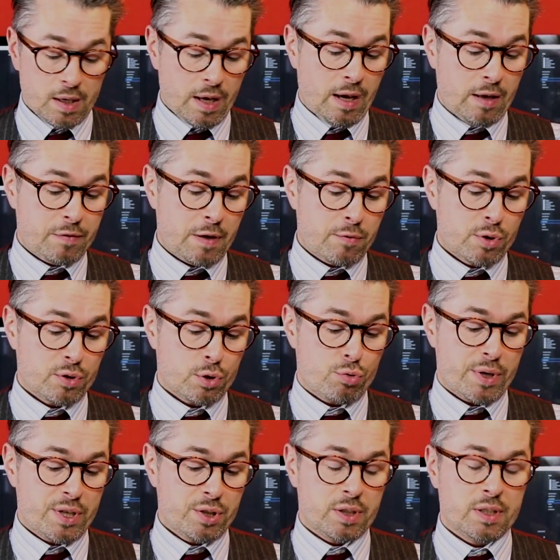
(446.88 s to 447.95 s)
And favorite
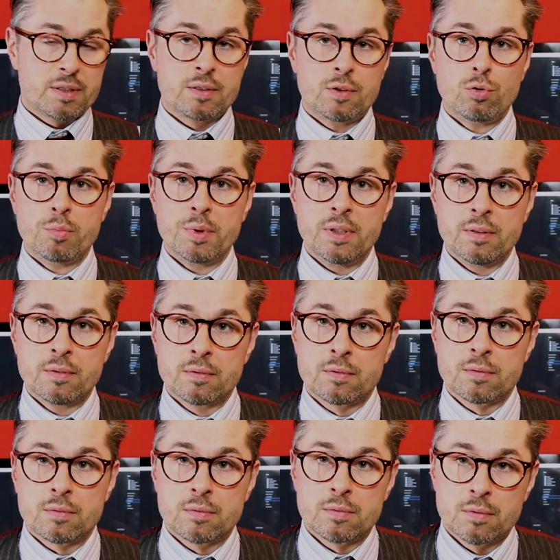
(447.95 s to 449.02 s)
nutrition is Dubey
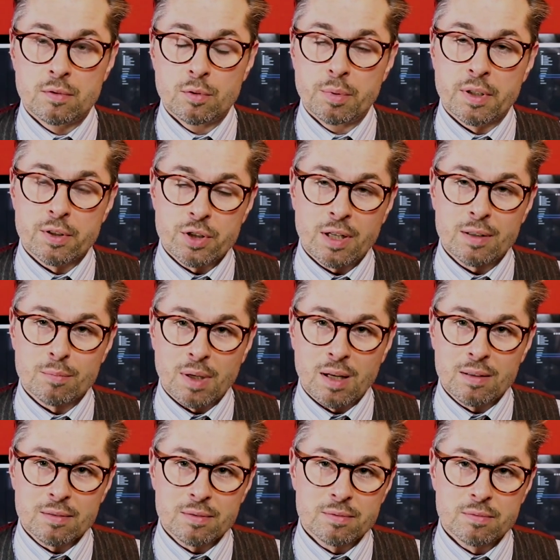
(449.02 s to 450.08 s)
and
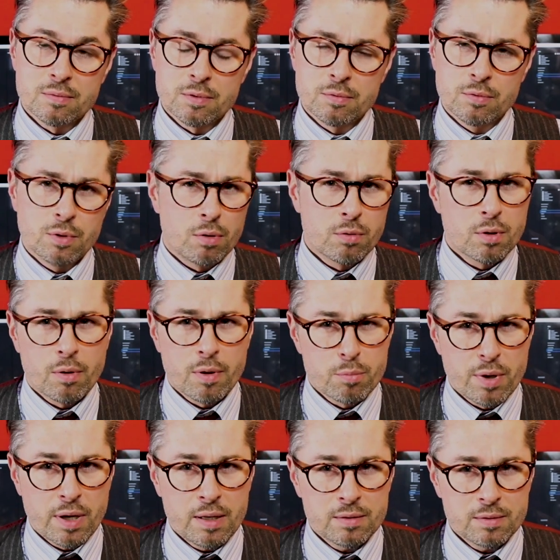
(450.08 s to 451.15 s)
Schaldenbrand. You don't know the
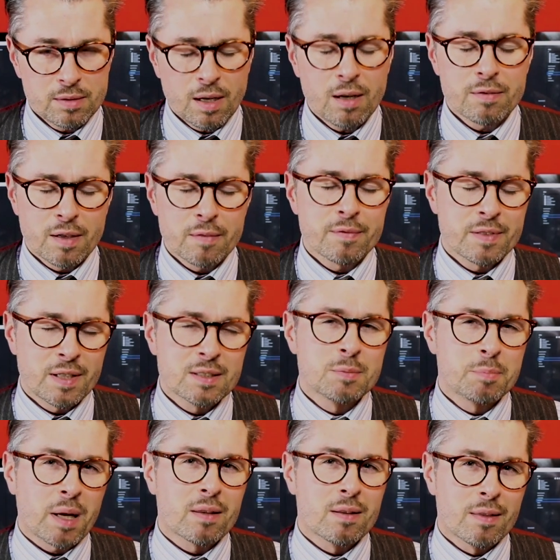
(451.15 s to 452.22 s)
brand? I've
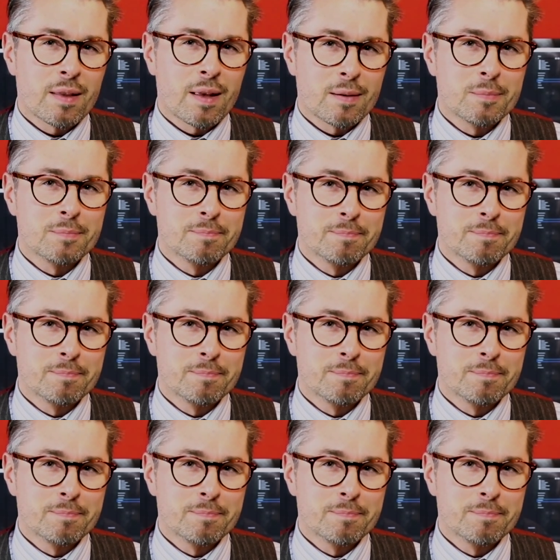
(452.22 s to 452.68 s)
expected that.